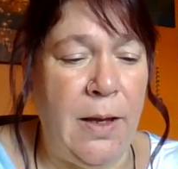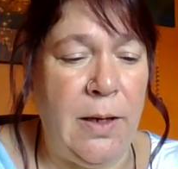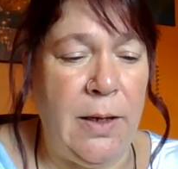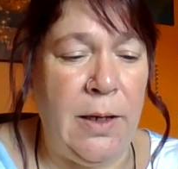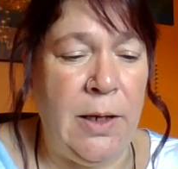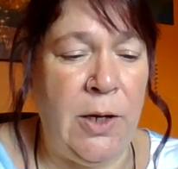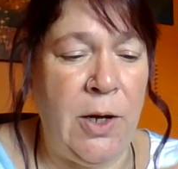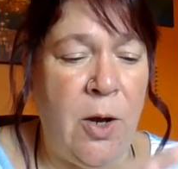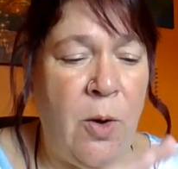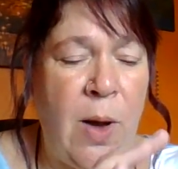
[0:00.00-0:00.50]

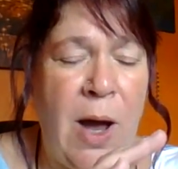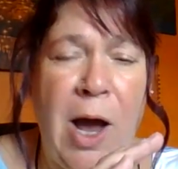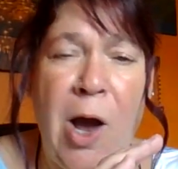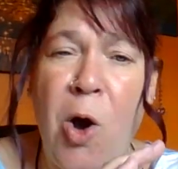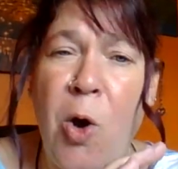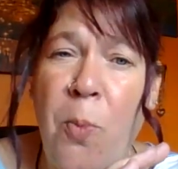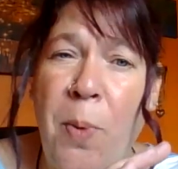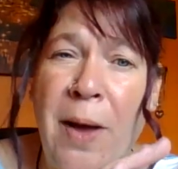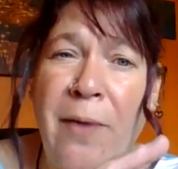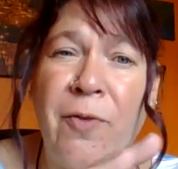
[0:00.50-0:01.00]
You know, I
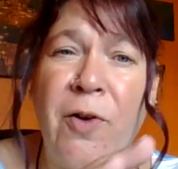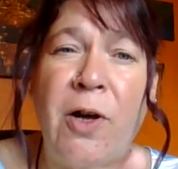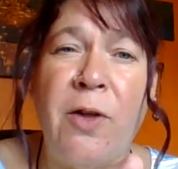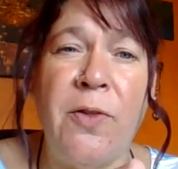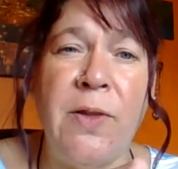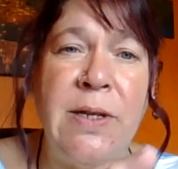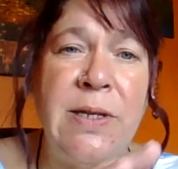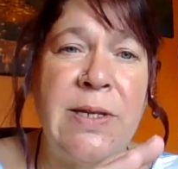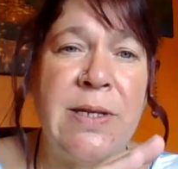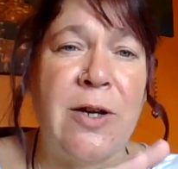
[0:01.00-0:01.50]
hope I've got
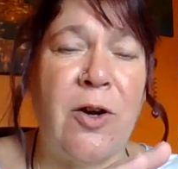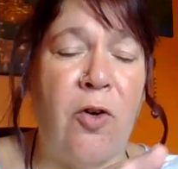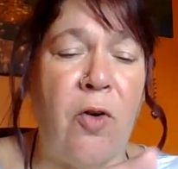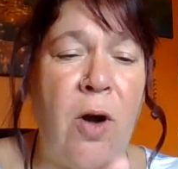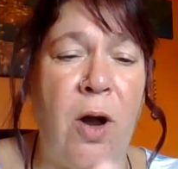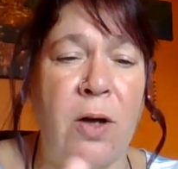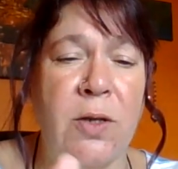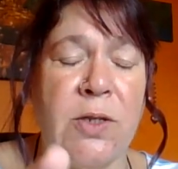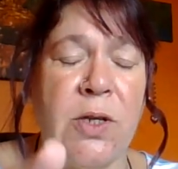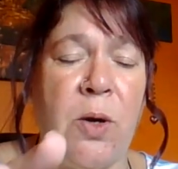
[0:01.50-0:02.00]
this
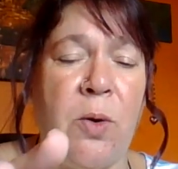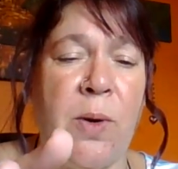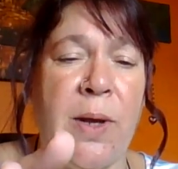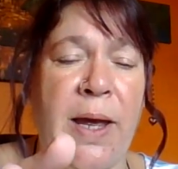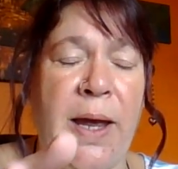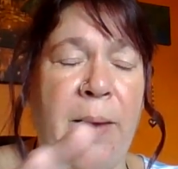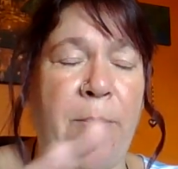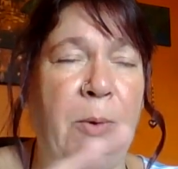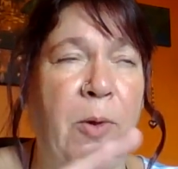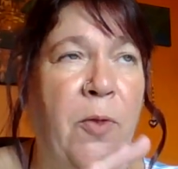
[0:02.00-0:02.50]
across
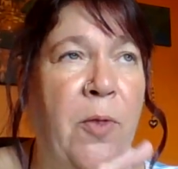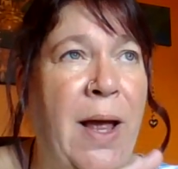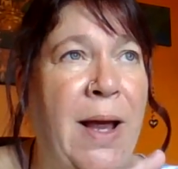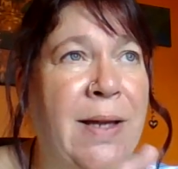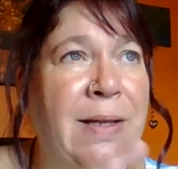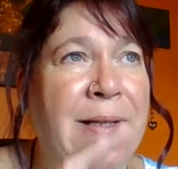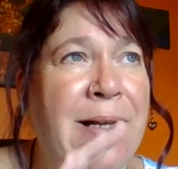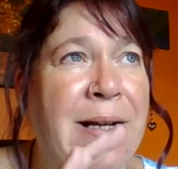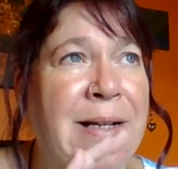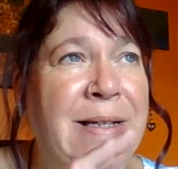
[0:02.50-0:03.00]
okay, but
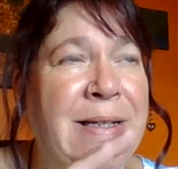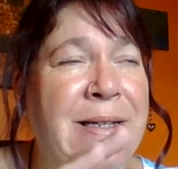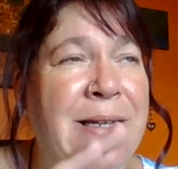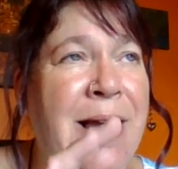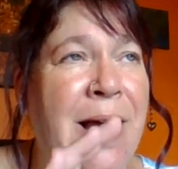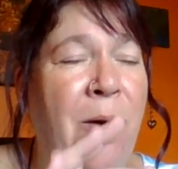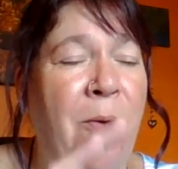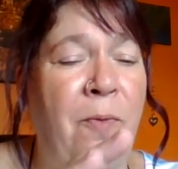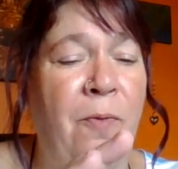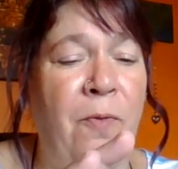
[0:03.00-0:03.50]
that's
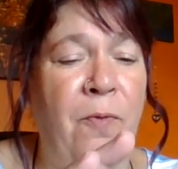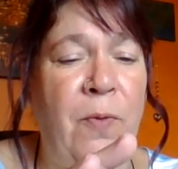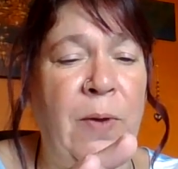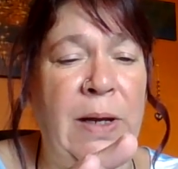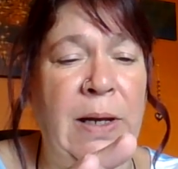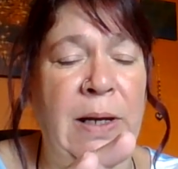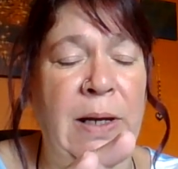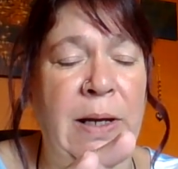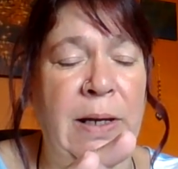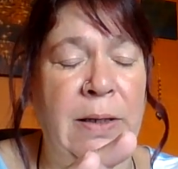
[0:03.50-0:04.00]
how I'm
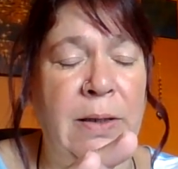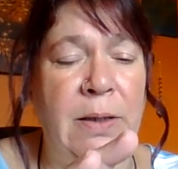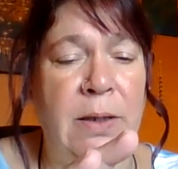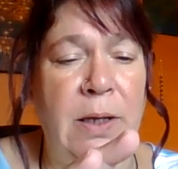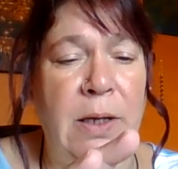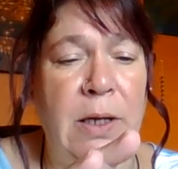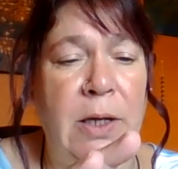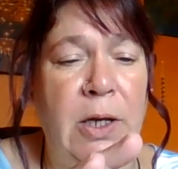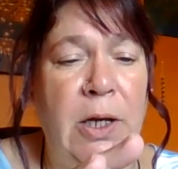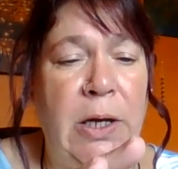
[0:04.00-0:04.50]
feeling.
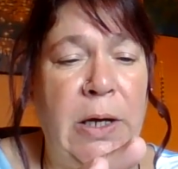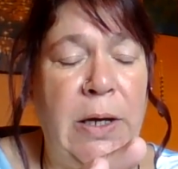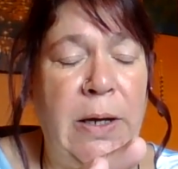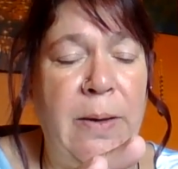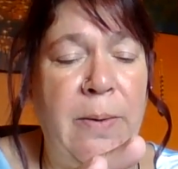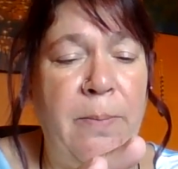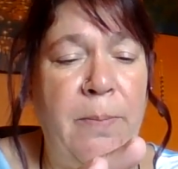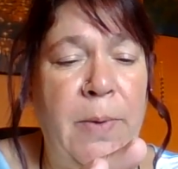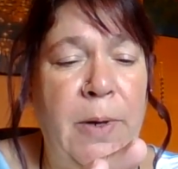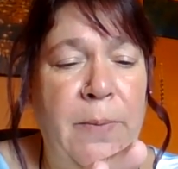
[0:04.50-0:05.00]

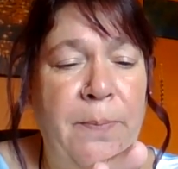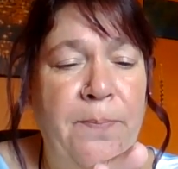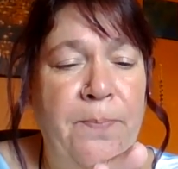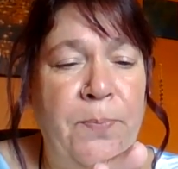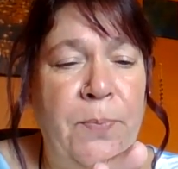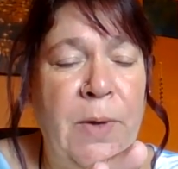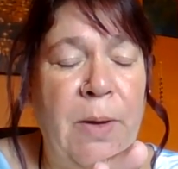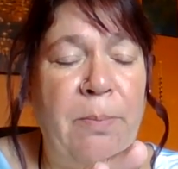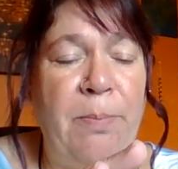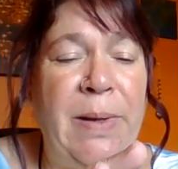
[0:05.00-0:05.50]

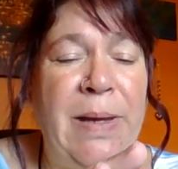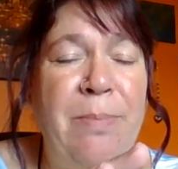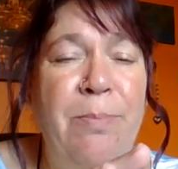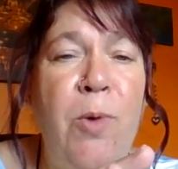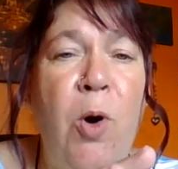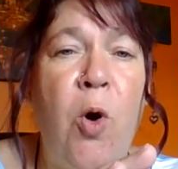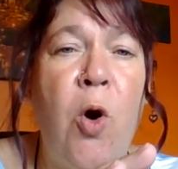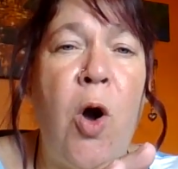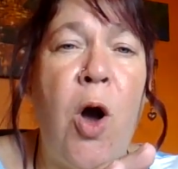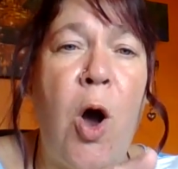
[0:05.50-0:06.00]
Be
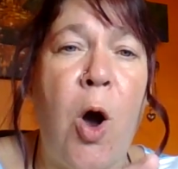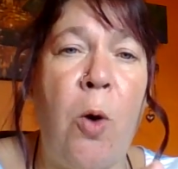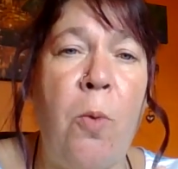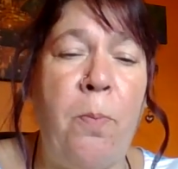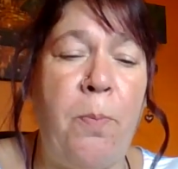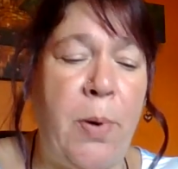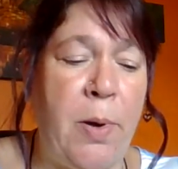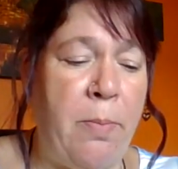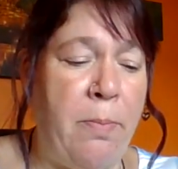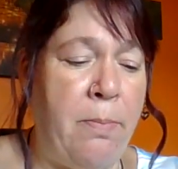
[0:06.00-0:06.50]
more
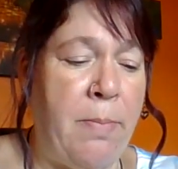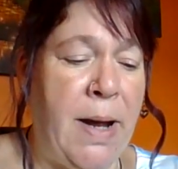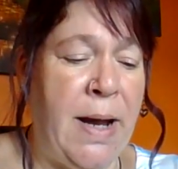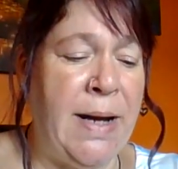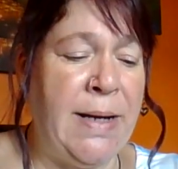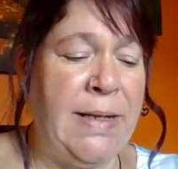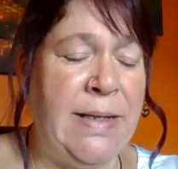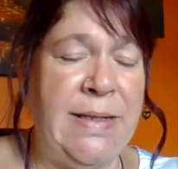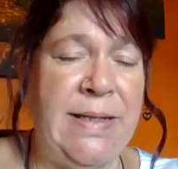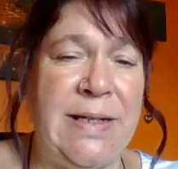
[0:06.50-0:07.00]

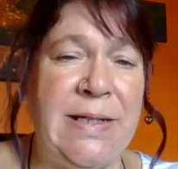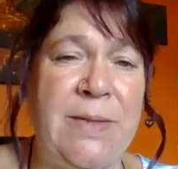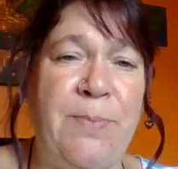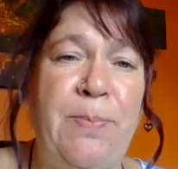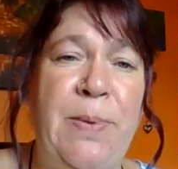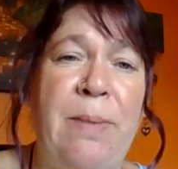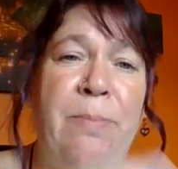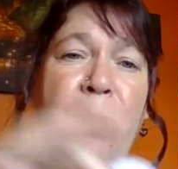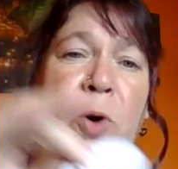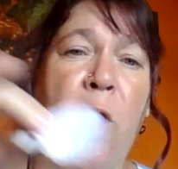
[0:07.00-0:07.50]
open-minded.
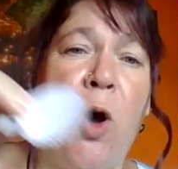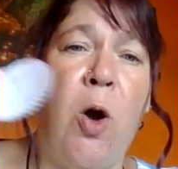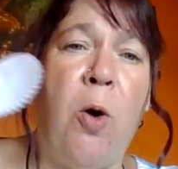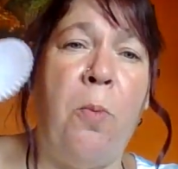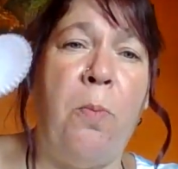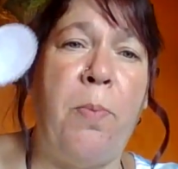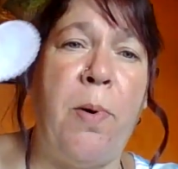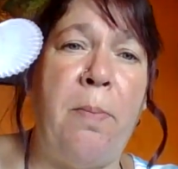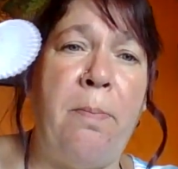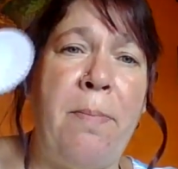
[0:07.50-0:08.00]
Be more
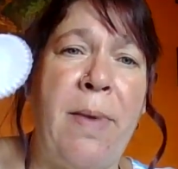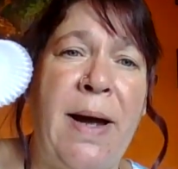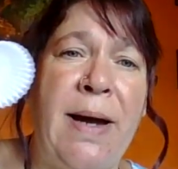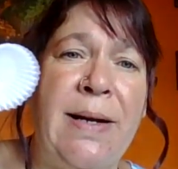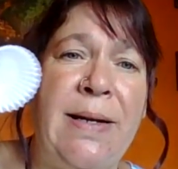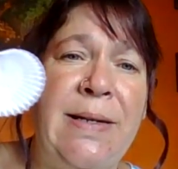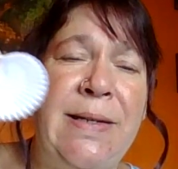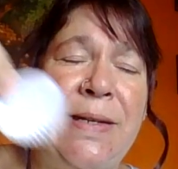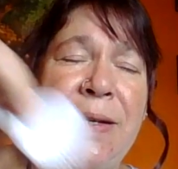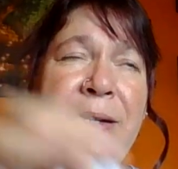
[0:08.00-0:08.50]

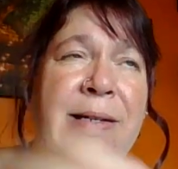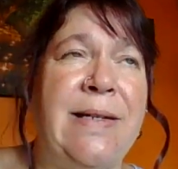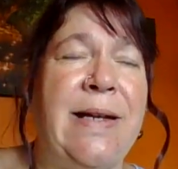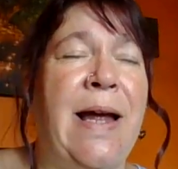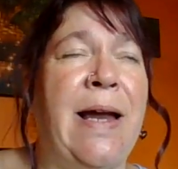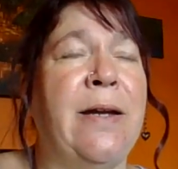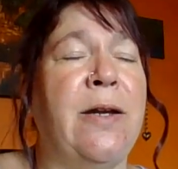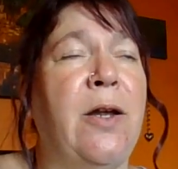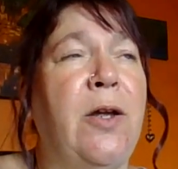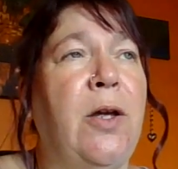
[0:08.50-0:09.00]
open-minded and